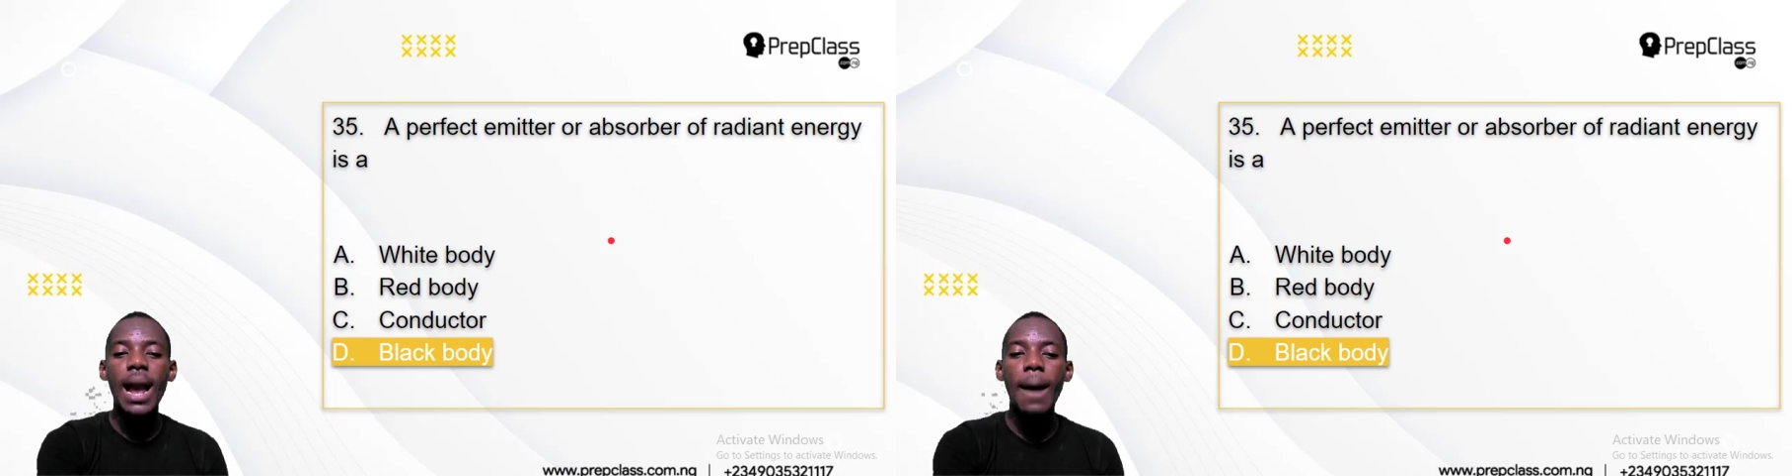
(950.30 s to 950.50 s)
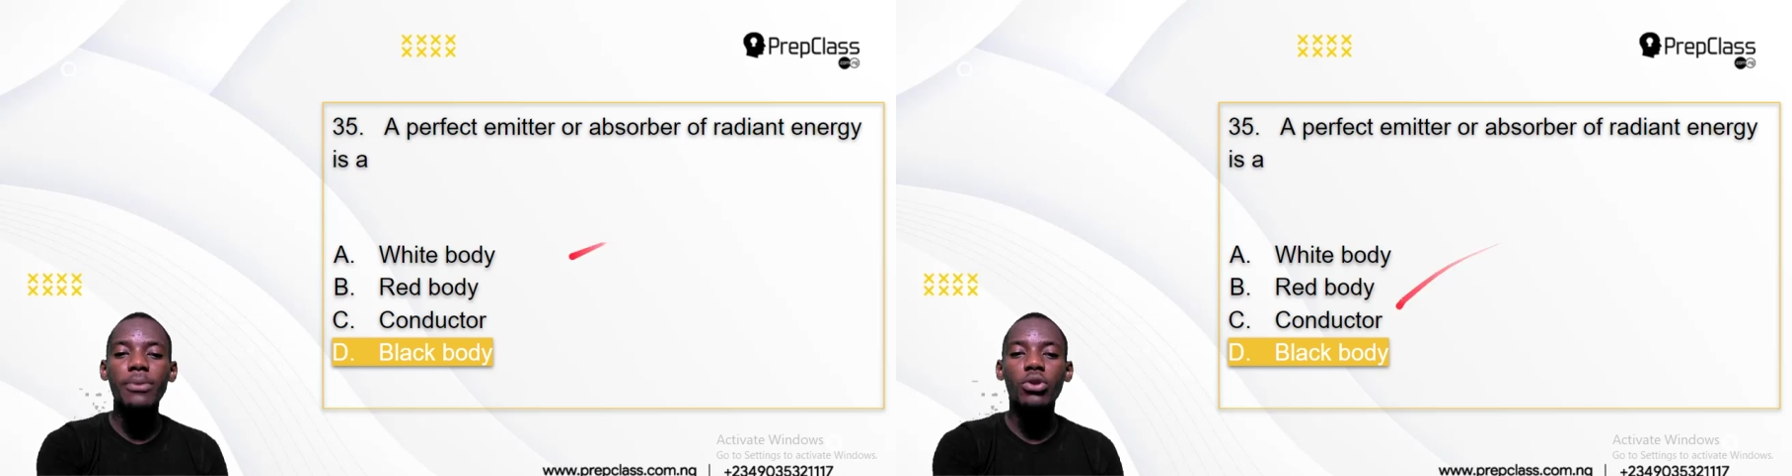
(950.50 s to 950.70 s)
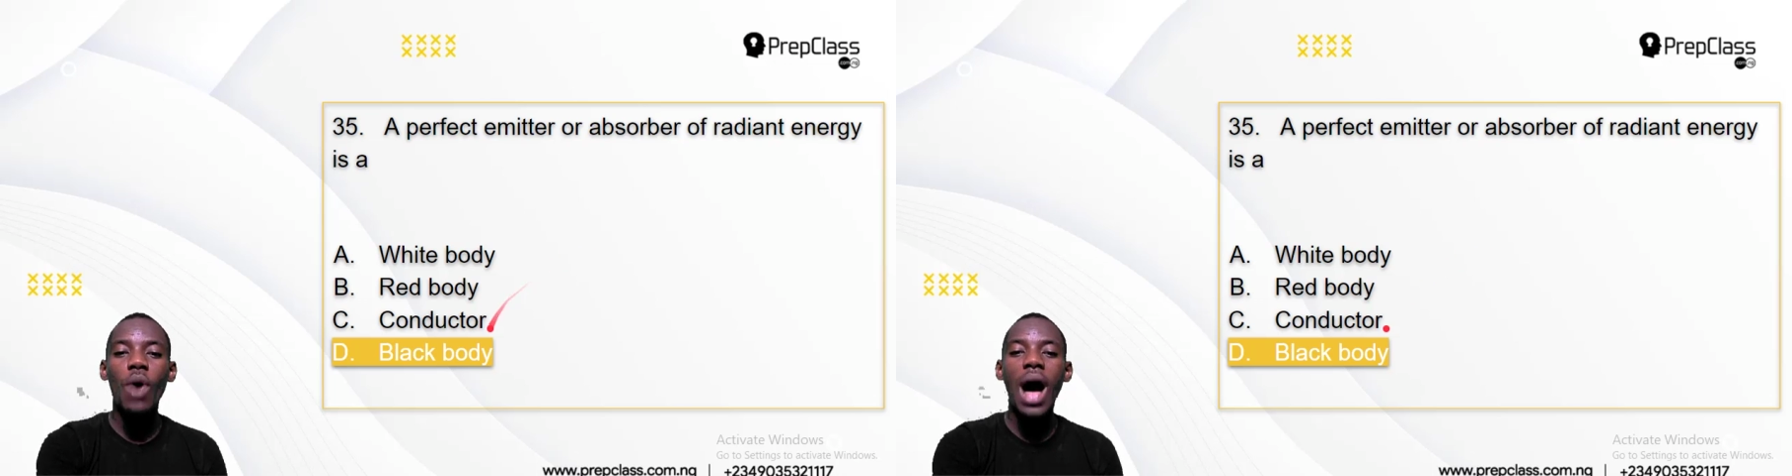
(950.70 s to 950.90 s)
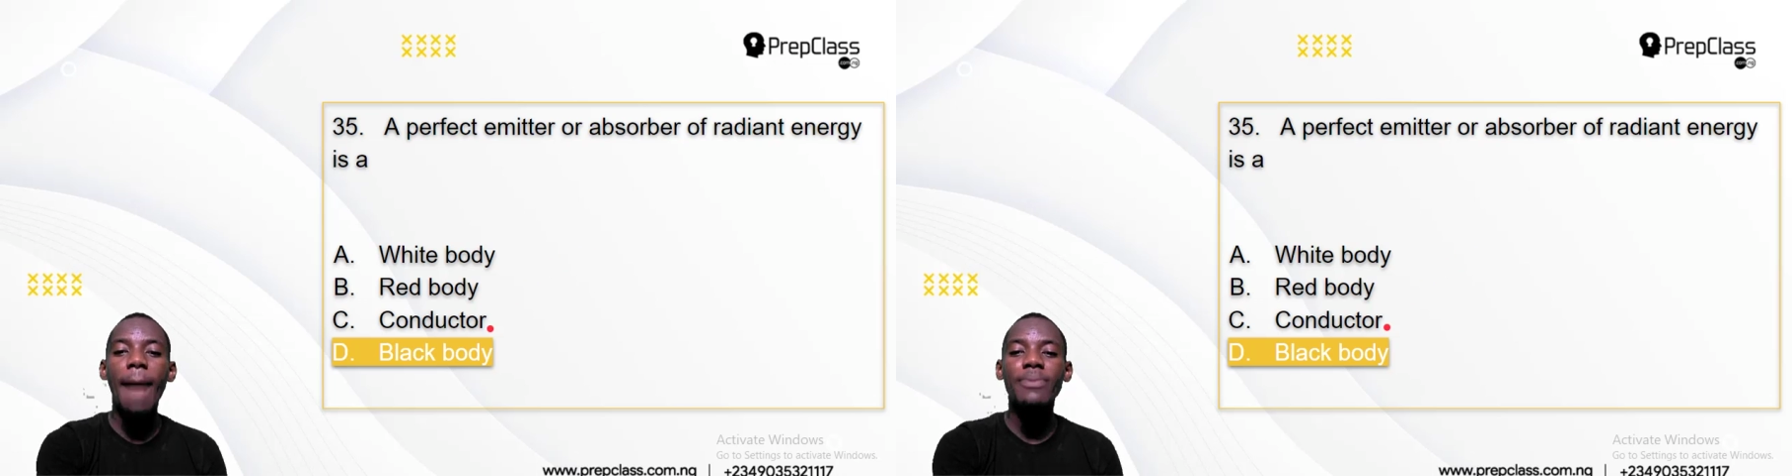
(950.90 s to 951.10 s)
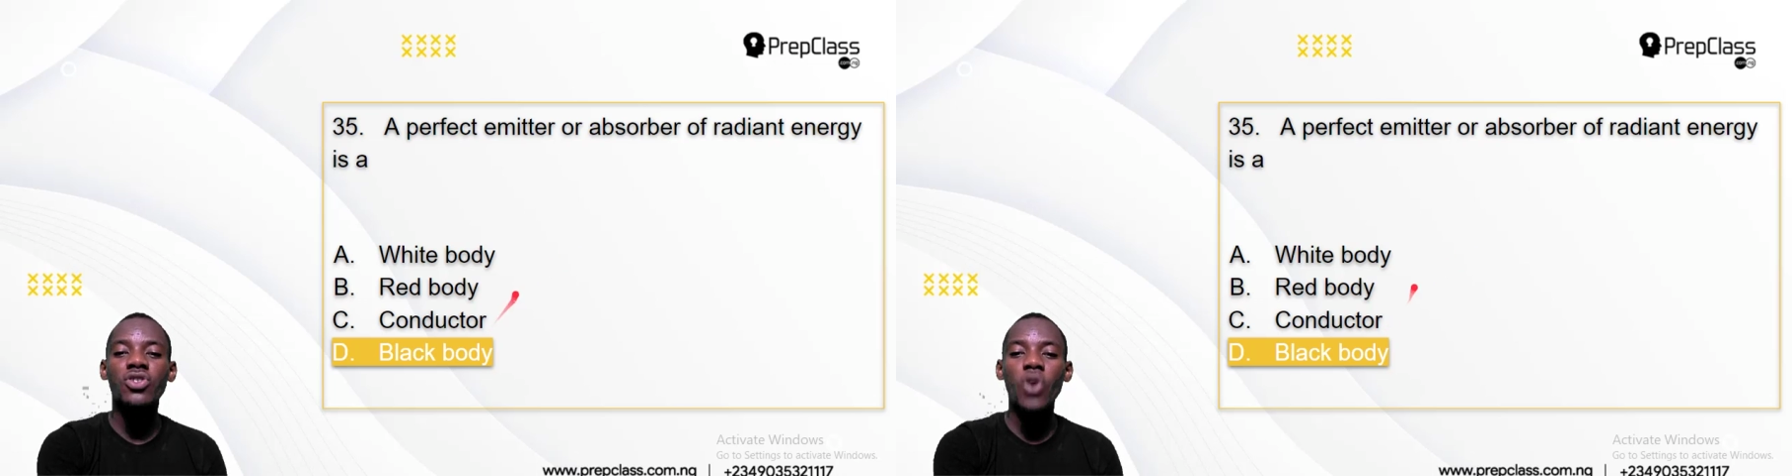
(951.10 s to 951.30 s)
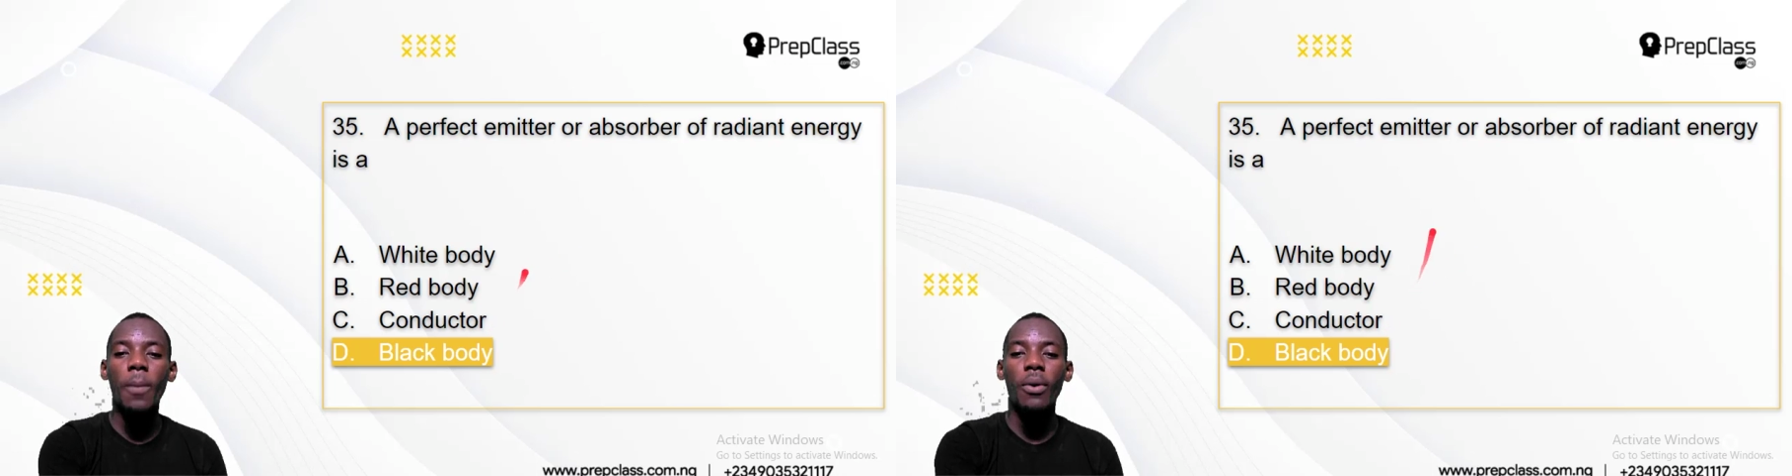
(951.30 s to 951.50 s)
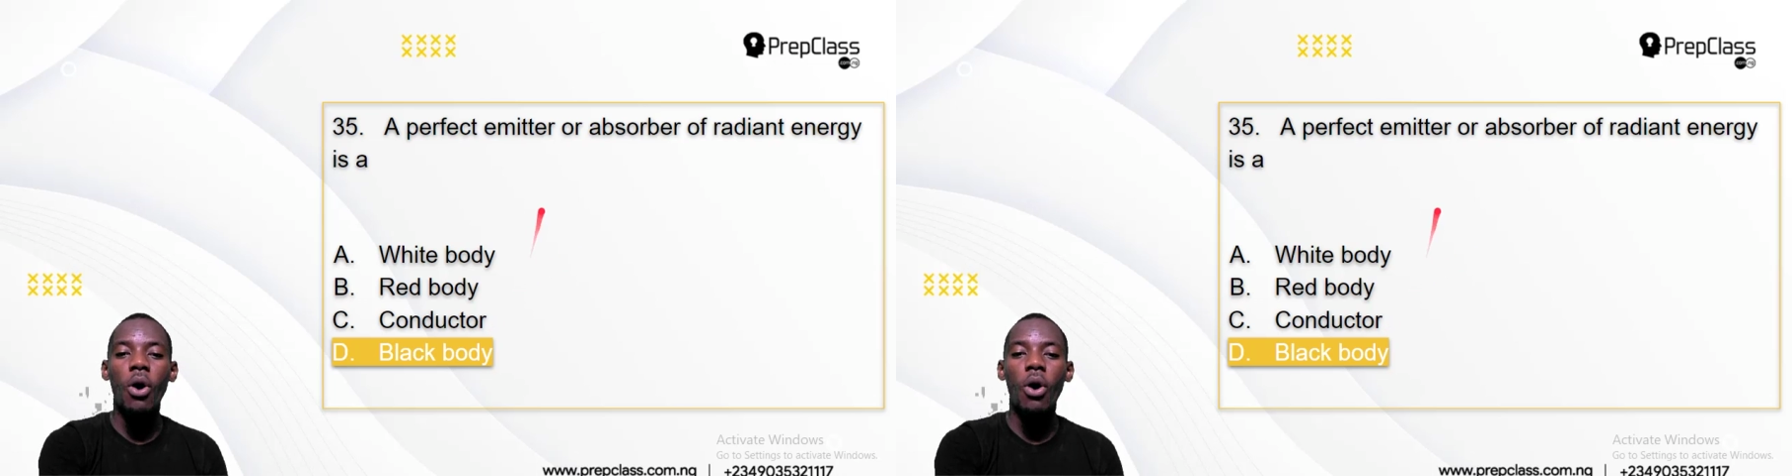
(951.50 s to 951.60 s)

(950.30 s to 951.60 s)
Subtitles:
help to absorb